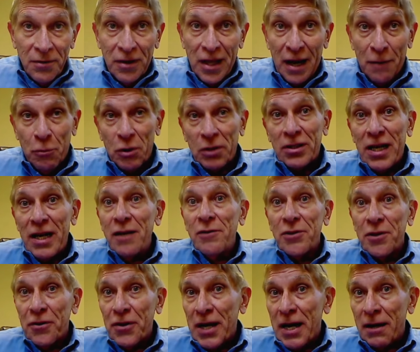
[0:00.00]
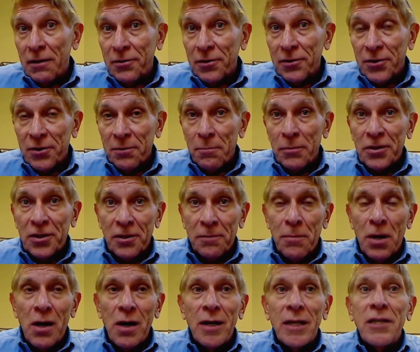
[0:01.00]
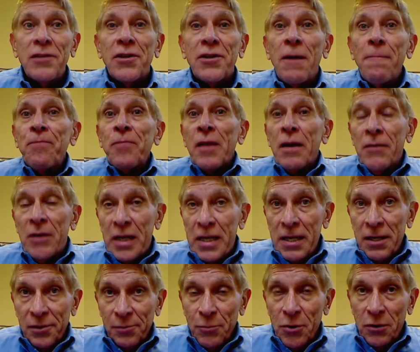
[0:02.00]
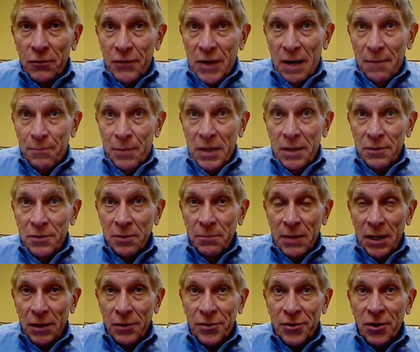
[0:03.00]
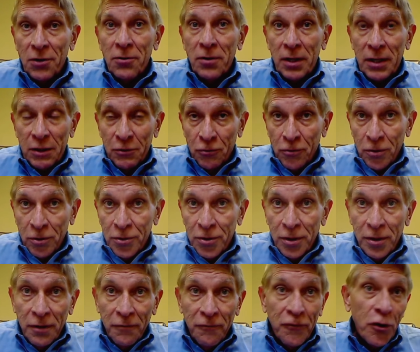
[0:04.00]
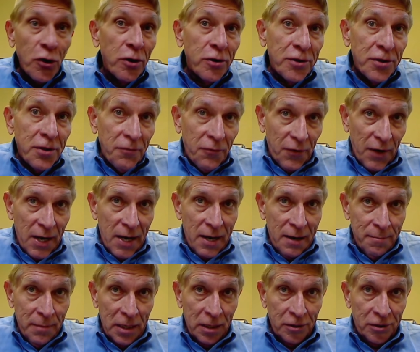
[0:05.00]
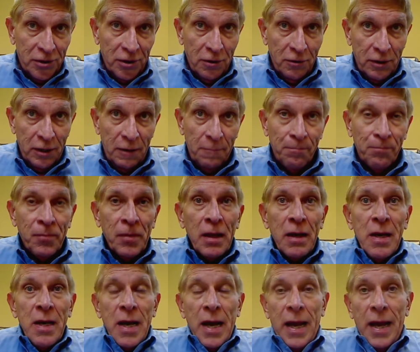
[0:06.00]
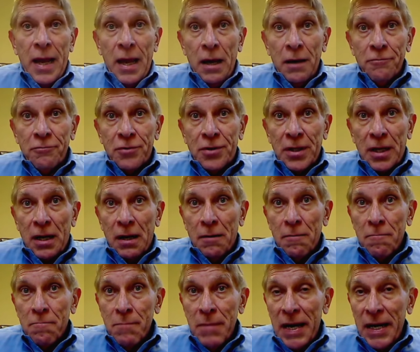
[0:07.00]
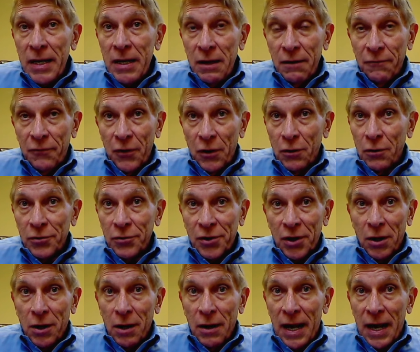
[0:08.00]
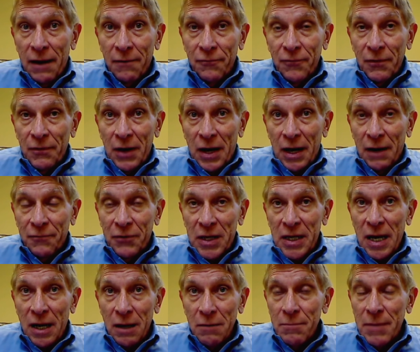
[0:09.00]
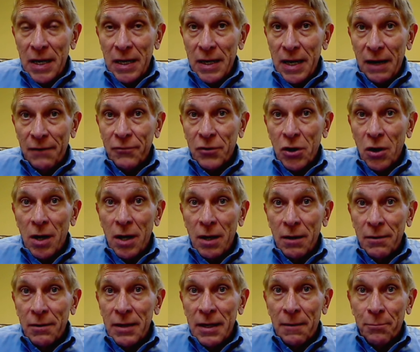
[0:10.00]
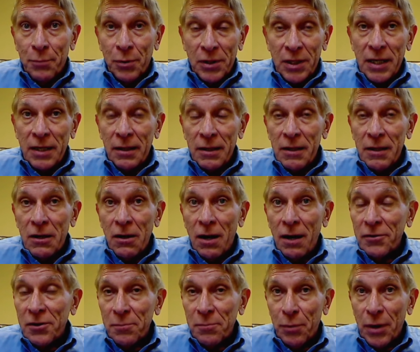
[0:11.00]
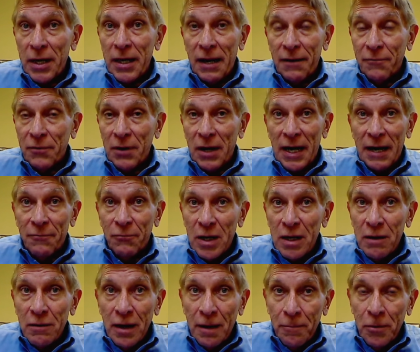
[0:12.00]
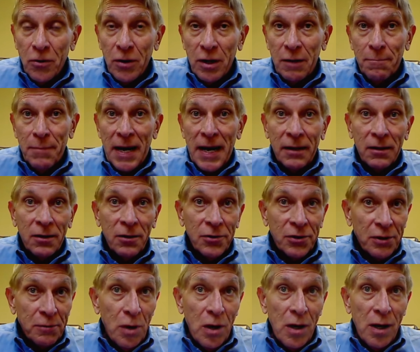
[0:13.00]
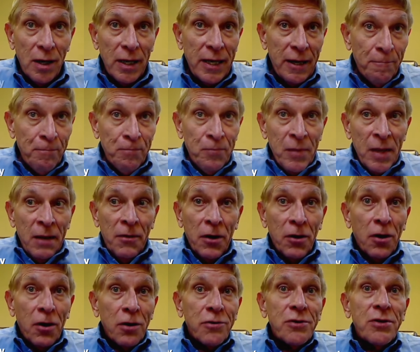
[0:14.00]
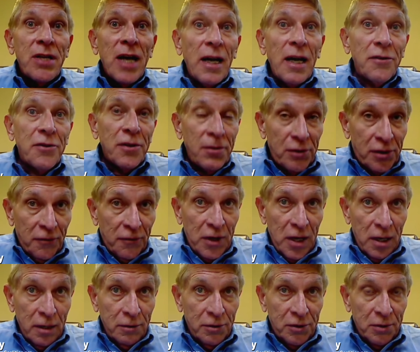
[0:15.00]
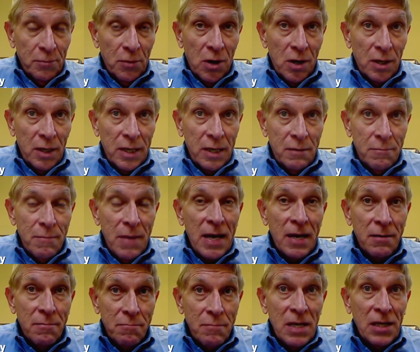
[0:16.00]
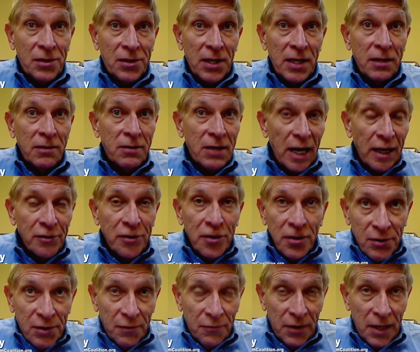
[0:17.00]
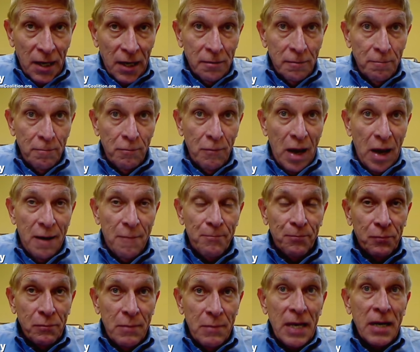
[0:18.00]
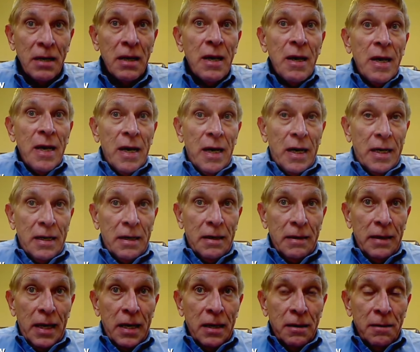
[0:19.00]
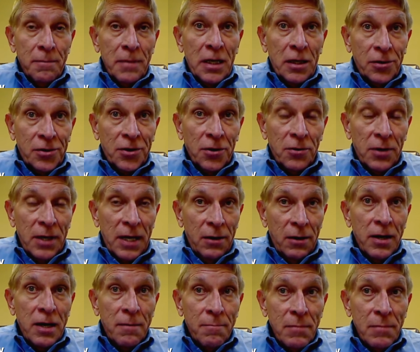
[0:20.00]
of Somalis that he has moved up into Minnesota in order to diversify Minnesota. And many of those particularly the offspring, have wound up going back to Somalia. There are dozens of young Somalian men missing, dozens of young men in the Minnesota area